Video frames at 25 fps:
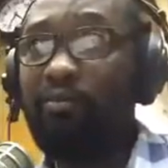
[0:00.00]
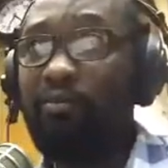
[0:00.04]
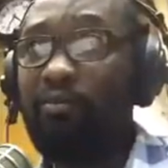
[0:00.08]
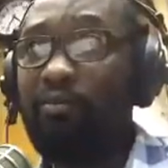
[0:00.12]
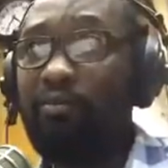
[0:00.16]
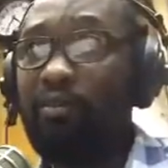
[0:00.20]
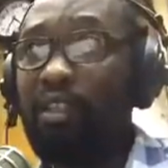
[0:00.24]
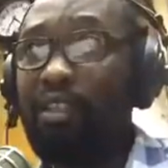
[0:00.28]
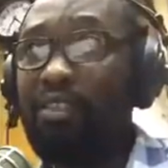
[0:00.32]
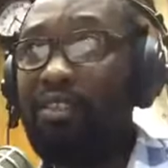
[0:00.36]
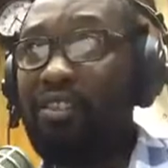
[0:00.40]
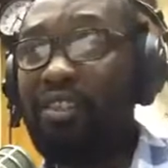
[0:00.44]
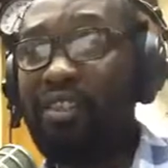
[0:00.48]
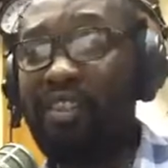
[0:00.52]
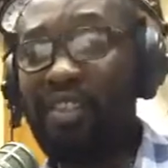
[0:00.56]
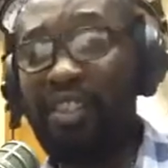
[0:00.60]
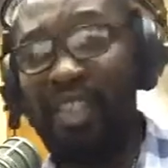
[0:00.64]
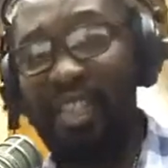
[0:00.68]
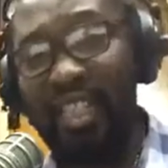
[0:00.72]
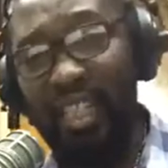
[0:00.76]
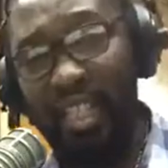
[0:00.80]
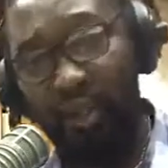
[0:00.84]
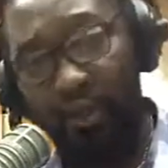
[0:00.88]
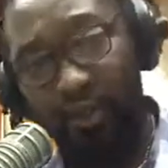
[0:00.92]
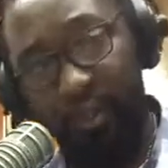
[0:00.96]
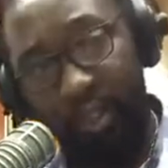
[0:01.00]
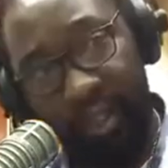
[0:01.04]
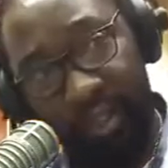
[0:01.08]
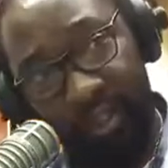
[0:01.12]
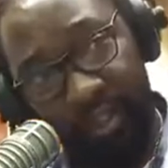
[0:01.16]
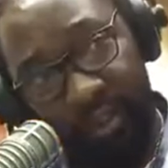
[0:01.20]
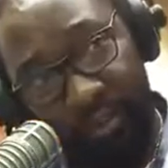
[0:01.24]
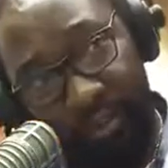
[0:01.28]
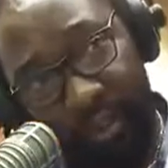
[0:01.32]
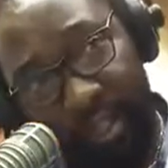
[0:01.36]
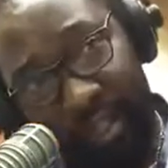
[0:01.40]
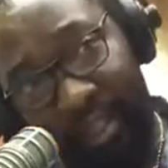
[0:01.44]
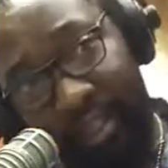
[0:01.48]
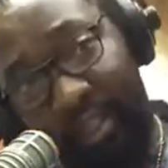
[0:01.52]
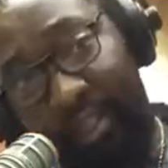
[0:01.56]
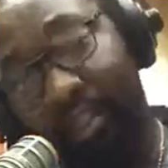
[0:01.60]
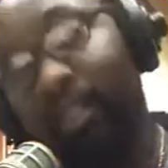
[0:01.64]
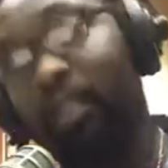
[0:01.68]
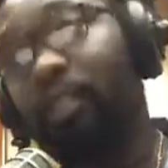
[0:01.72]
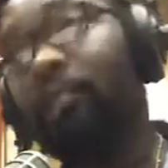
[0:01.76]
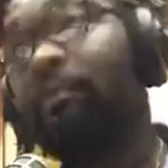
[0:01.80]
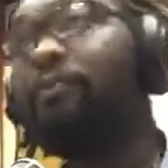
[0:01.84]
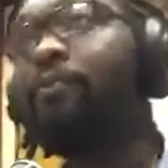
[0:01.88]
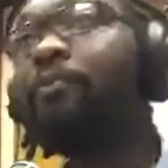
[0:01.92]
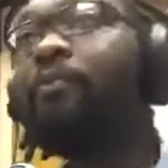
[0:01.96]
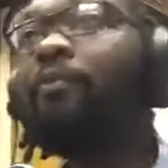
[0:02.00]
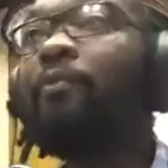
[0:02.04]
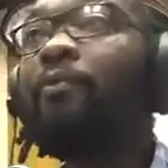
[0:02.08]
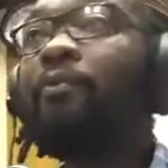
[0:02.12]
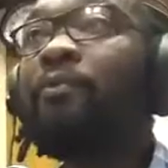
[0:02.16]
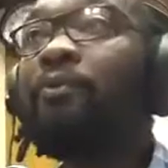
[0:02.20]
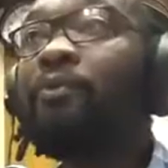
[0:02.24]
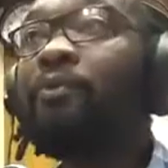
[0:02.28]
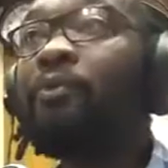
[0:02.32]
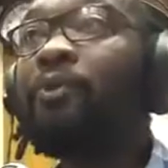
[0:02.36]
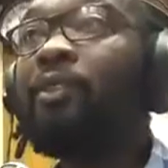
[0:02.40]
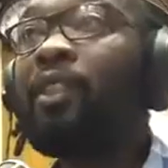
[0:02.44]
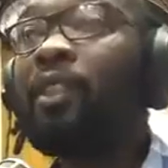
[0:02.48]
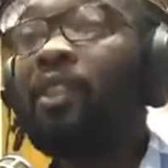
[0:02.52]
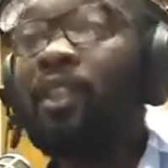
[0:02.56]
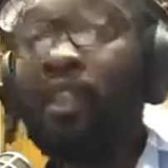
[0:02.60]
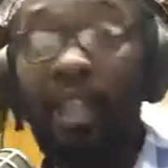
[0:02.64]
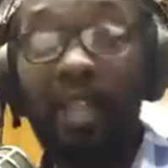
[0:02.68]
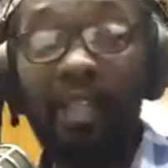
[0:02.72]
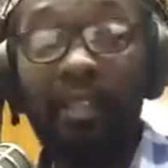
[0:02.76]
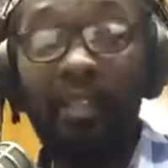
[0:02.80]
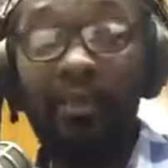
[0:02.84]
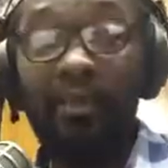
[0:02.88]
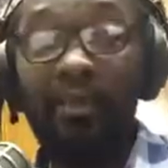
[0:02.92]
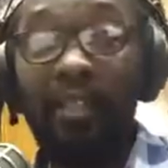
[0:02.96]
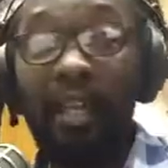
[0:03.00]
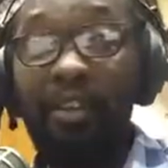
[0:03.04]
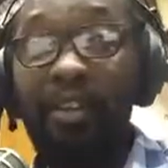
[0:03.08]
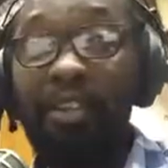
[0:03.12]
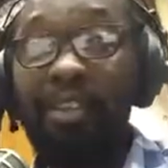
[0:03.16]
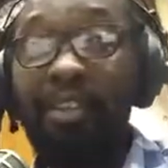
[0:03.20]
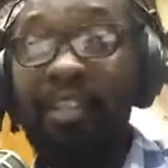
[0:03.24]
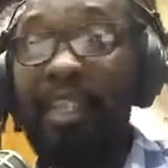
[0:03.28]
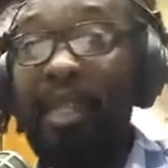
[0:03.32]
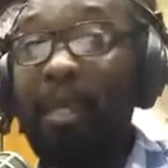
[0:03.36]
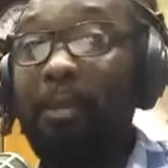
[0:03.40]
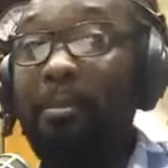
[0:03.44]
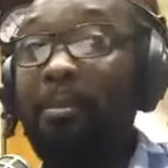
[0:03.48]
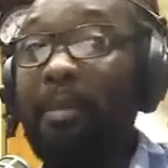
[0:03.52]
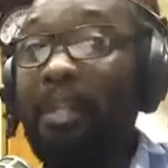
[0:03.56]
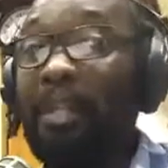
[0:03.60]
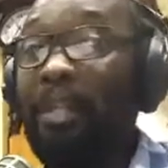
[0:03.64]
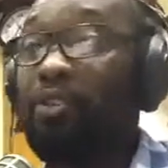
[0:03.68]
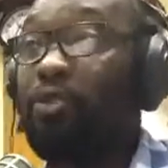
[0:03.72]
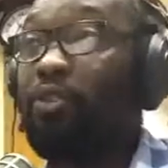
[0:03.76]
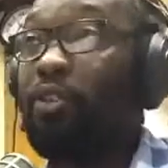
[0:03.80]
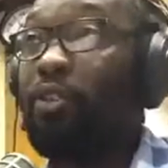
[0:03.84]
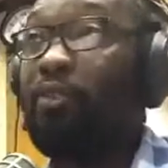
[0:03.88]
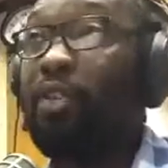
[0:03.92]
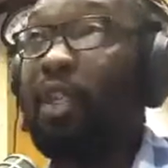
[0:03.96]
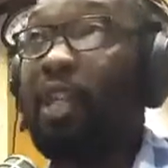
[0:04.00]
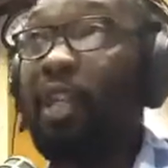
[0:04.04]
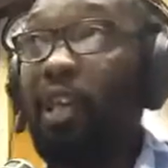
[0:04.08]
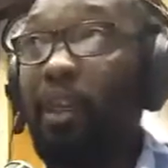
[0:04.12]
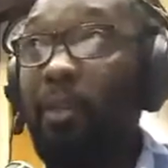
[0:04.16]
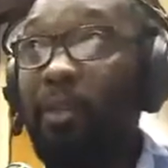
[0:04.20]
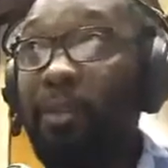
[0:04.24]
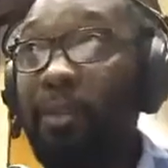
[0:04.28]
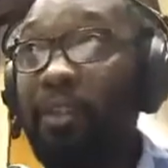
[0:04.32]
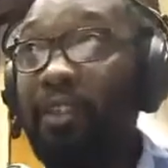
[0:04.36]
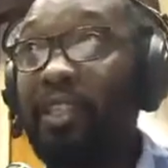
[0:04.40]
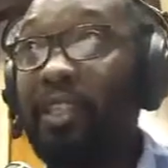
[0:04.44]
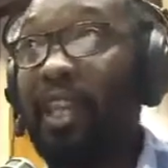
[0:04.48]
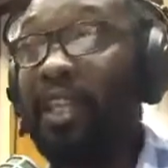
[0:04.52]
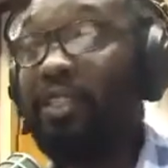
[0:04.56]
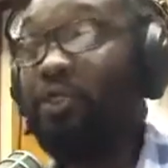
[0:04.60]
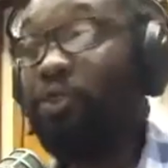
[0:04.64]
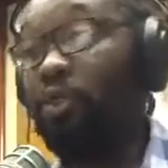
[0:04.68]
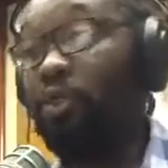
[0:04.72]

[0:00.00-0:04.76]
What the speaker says: Serious risk. And the very same Ministry of Health that you are